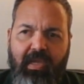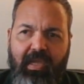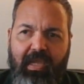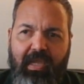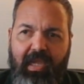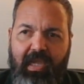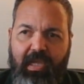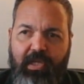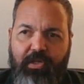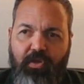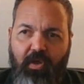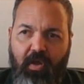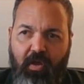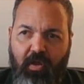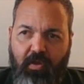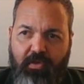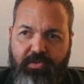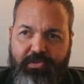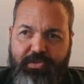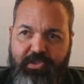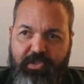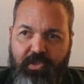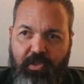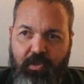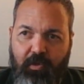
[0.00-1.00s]
And
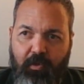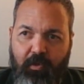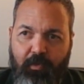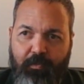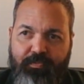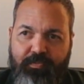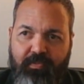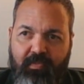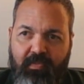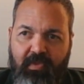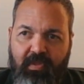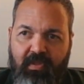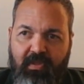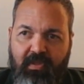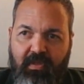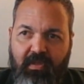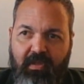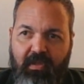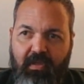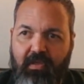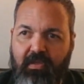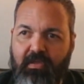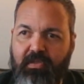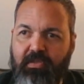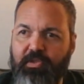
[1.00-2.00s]
also,
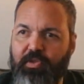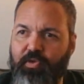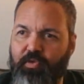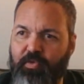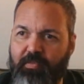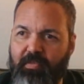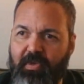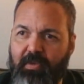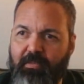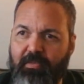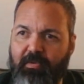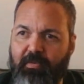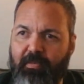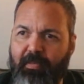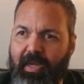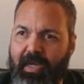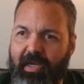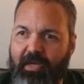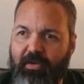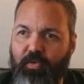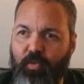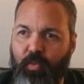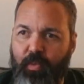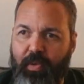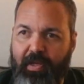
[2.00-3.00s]
do you remember
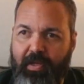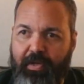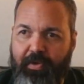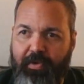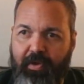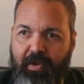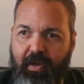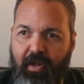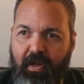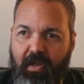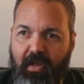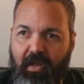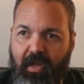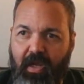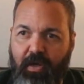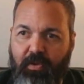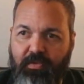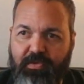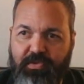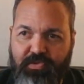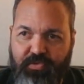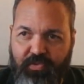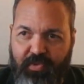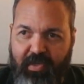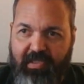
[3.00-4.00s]
back when I
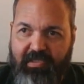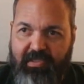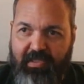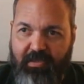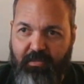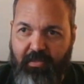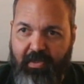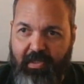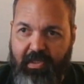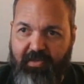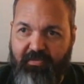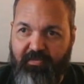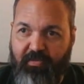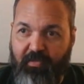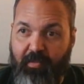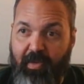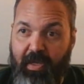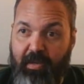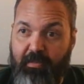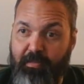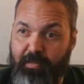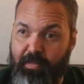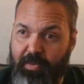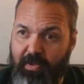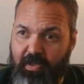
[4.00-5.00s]
was raising money for my
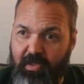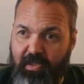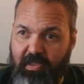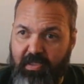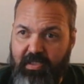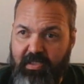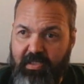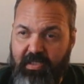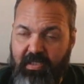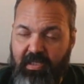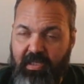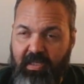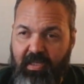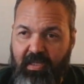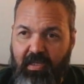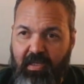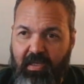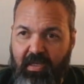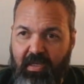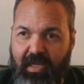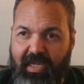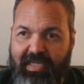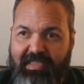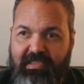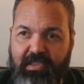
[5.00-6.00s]
book,
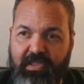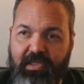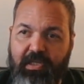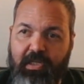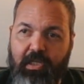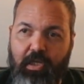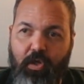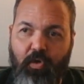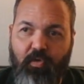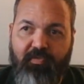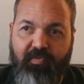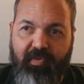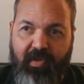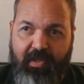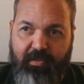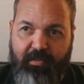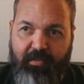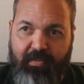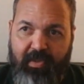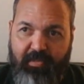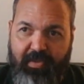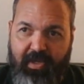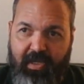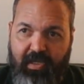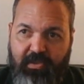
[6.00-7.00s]
I did a GoFundMe
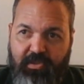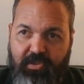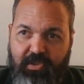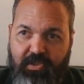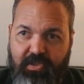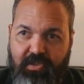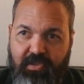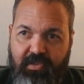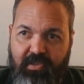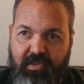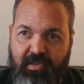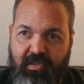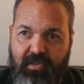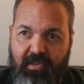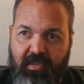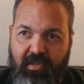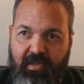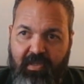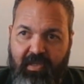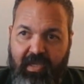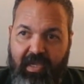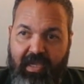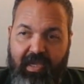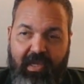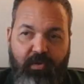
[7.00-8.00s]
page,
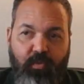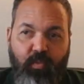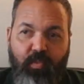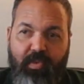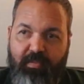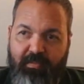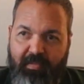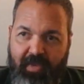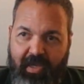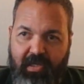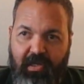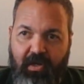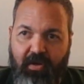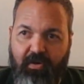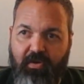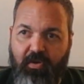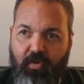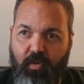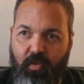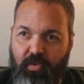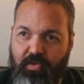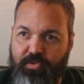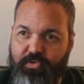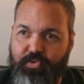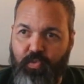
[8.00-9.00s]
and we made our
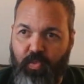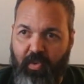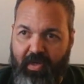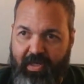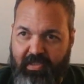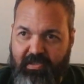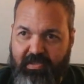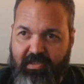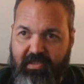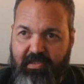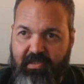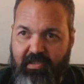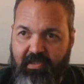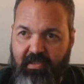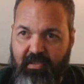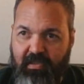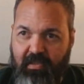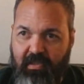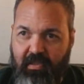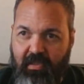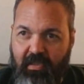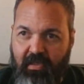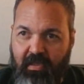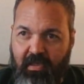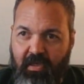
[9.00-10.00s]
goal twice.
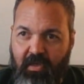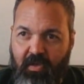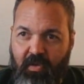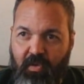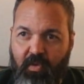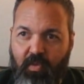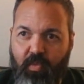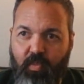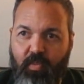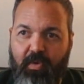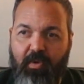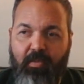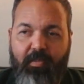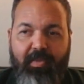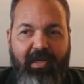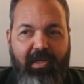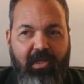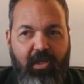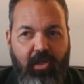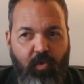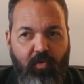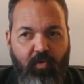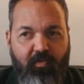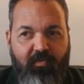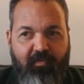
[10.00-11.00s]
Well, but
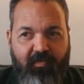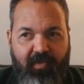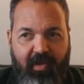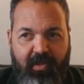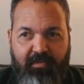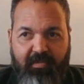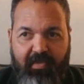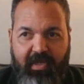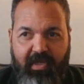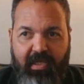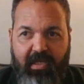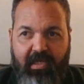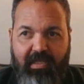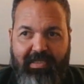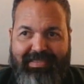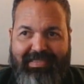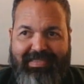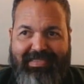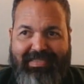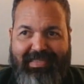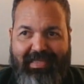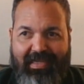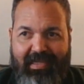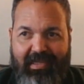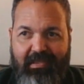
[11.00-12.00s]
GoFundMe
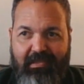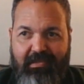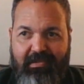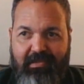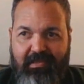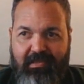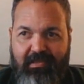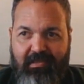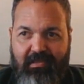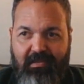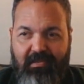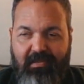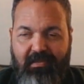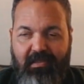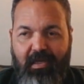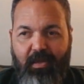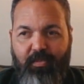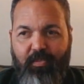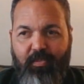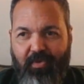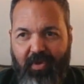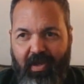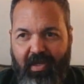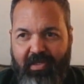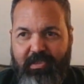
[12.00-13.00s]
takes
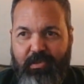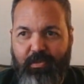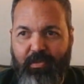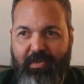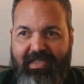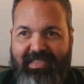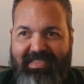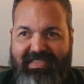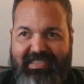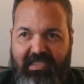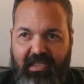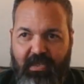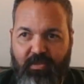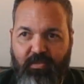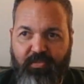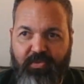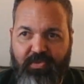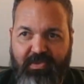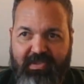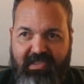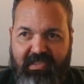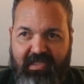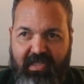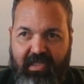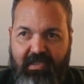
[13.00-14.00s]
approximately
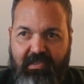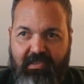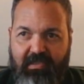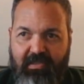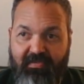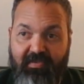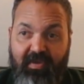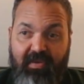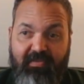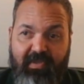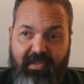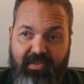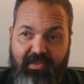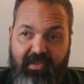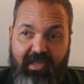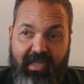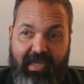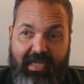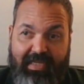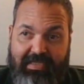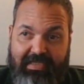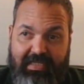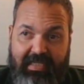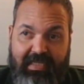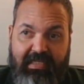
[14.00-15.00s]
10% of everything
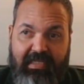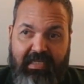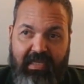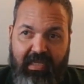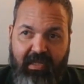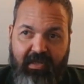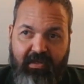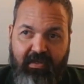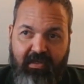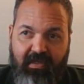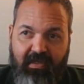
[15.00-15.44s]
I take in.